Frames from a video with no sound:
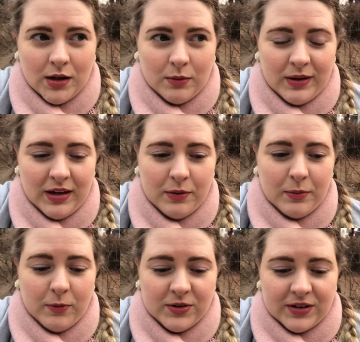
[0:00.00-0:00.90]
We
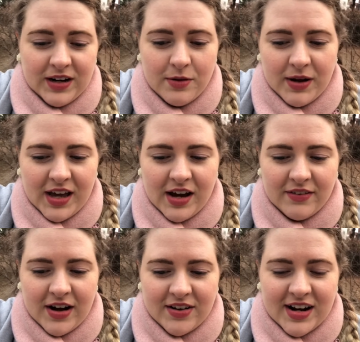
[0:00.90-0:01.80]
started walking
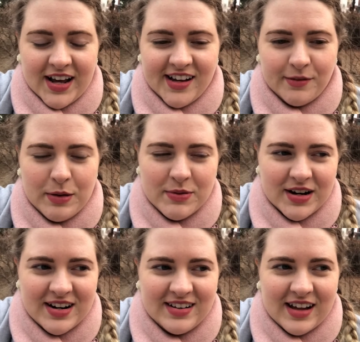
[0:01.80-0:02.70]
around, and I guess we went
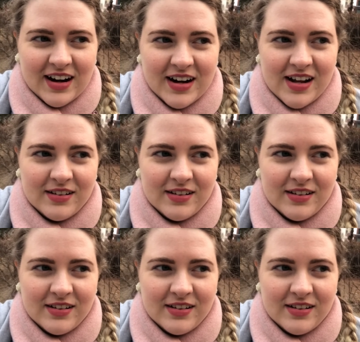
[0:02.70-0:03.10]
on a Saturday,